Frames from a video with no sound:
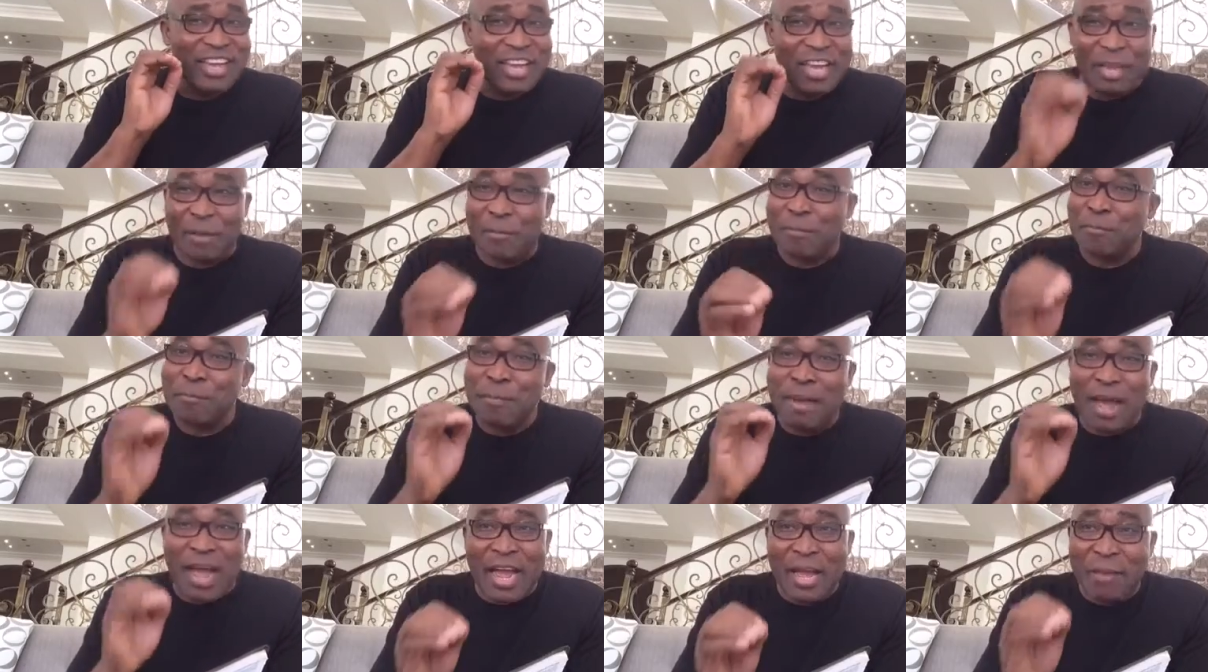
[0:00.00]
In
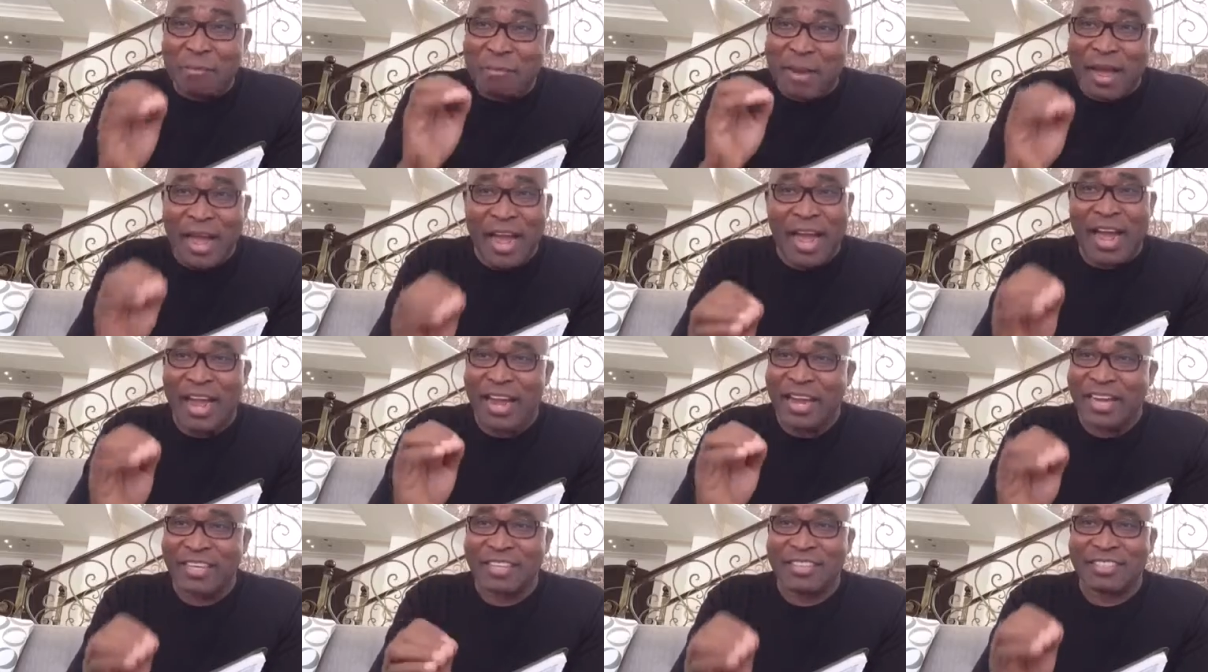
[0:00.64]
my
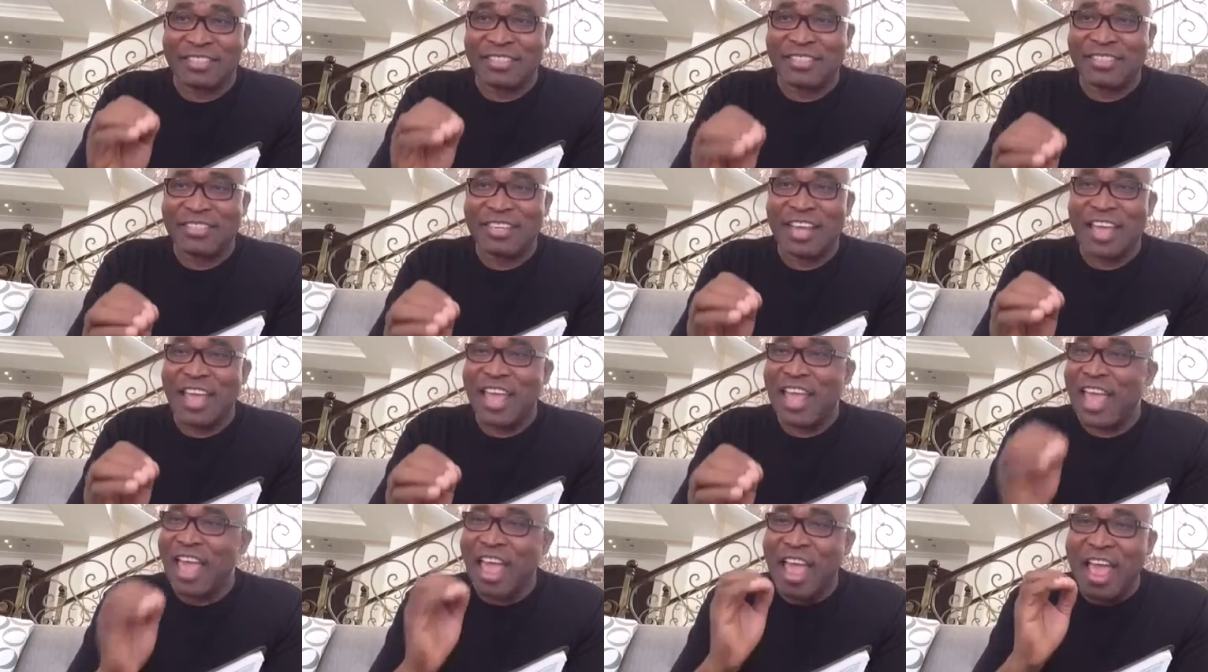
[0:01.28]
mind,
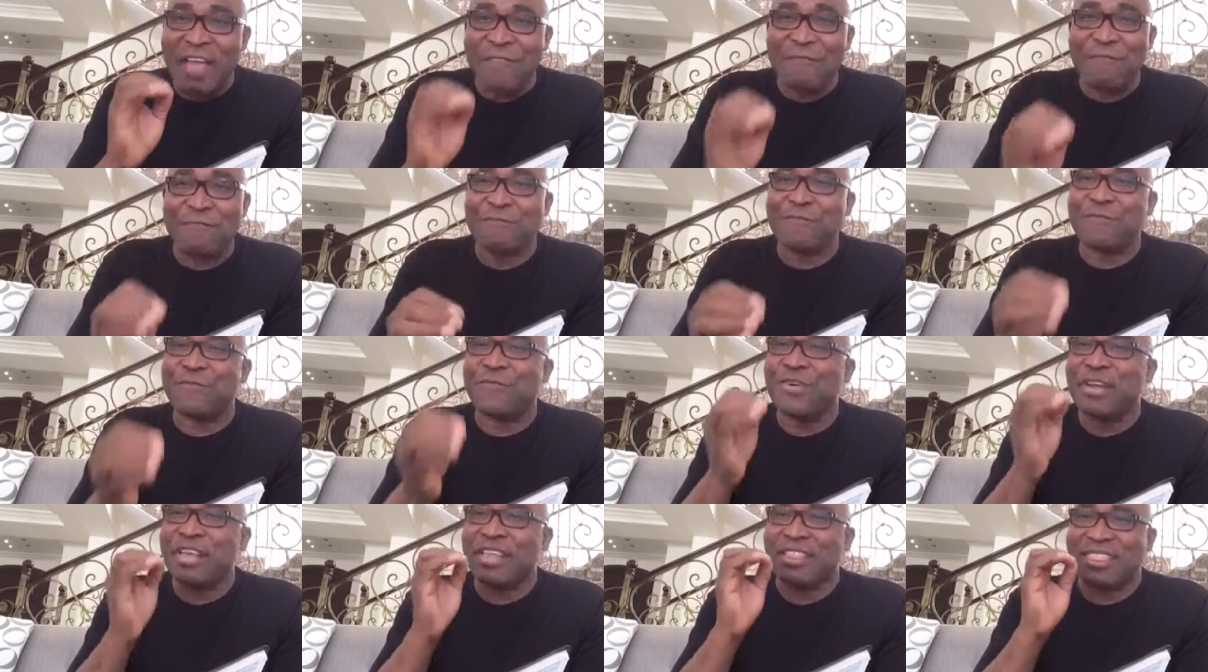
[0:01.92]

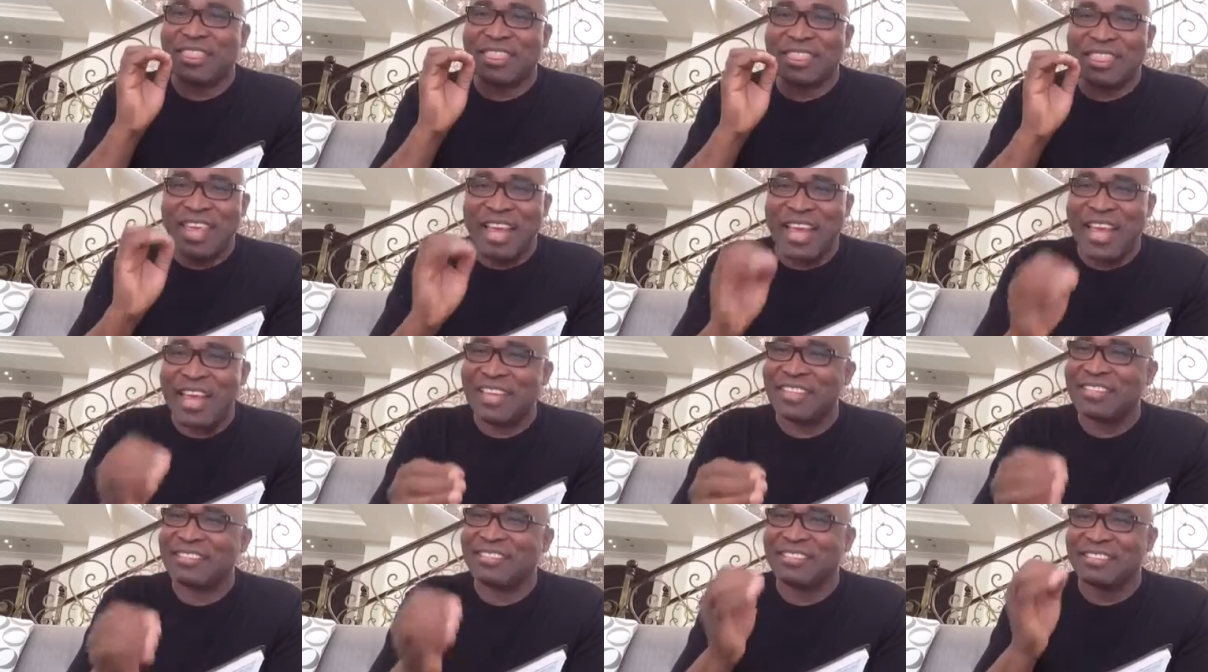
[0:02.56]
every
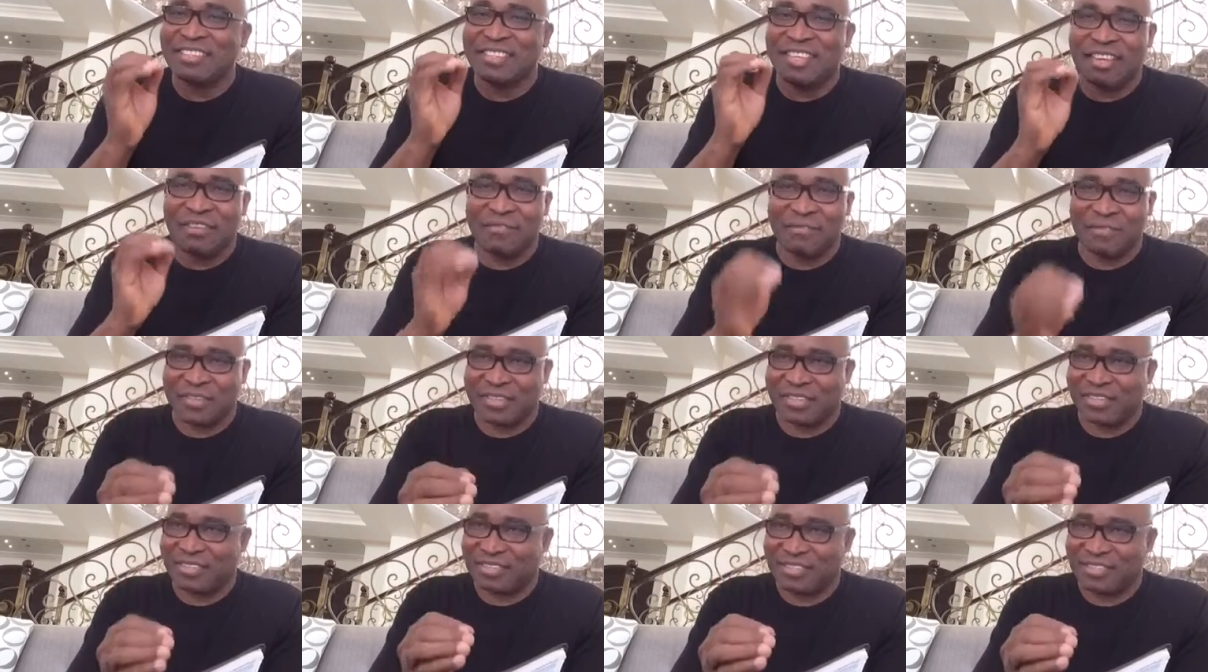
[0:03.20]
thanksgiving,